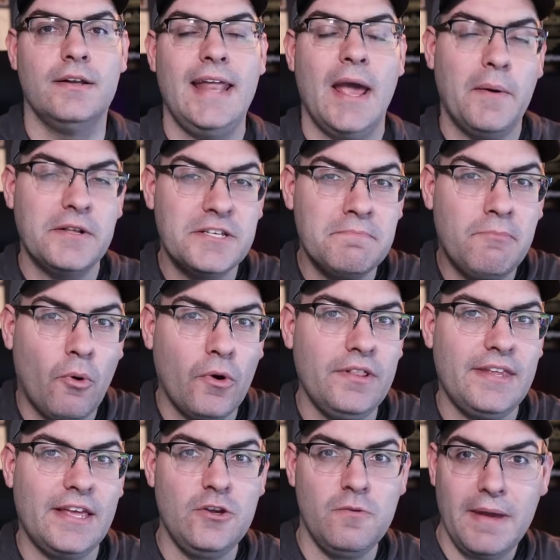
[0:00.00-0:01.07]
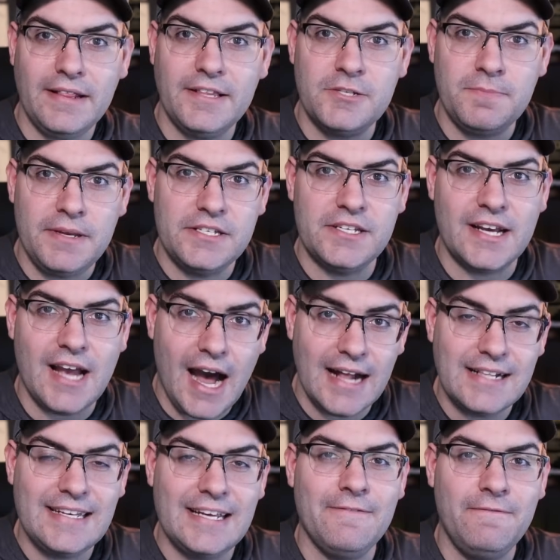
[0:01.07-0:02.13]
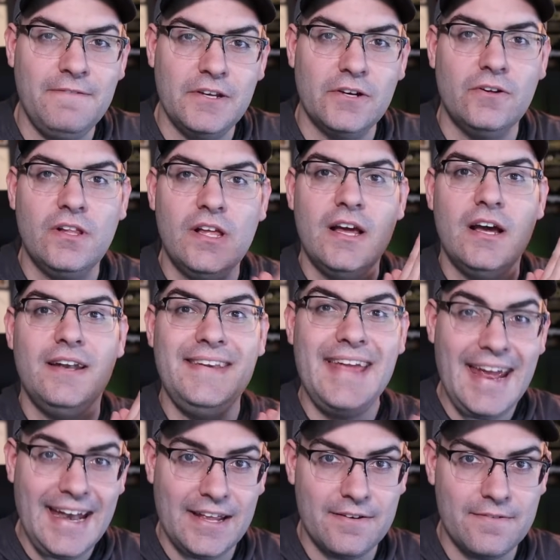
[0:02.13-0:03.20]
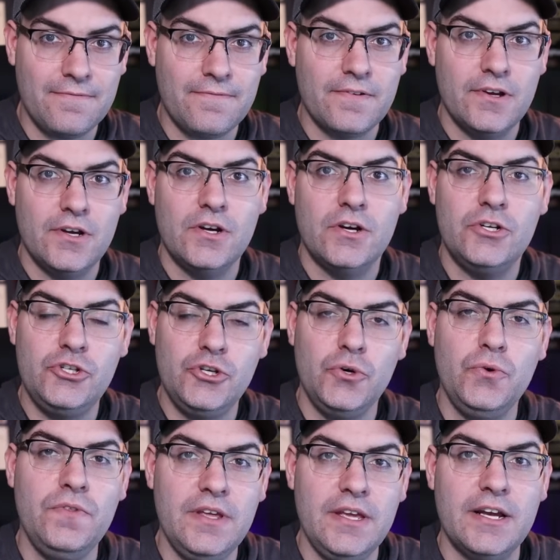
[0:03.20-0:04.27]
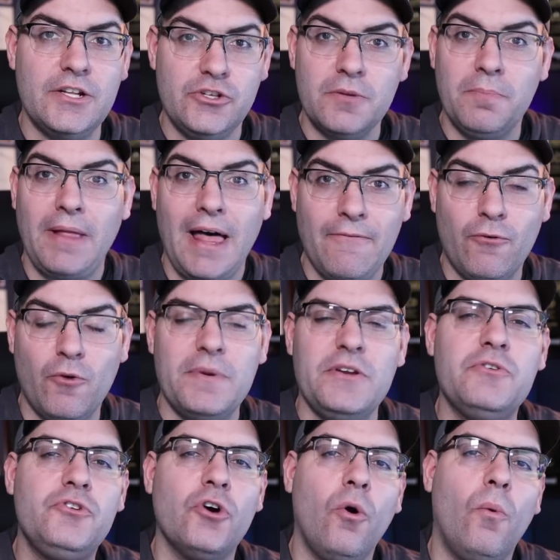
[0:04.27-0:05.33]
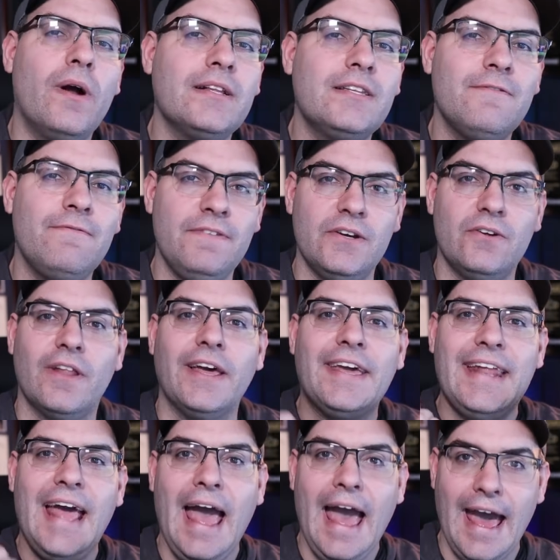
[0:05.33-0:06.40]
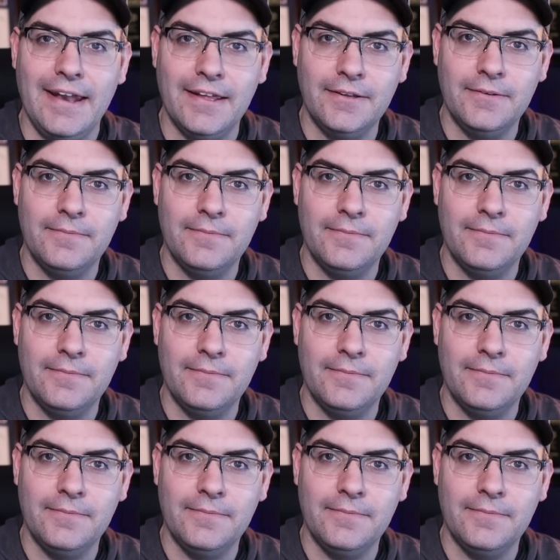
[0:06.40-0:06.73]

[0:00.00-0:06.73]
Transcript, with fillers: Now it's important that you make this piece of content feel native to the, uh, to the platform and you don't want it to feel like an ad.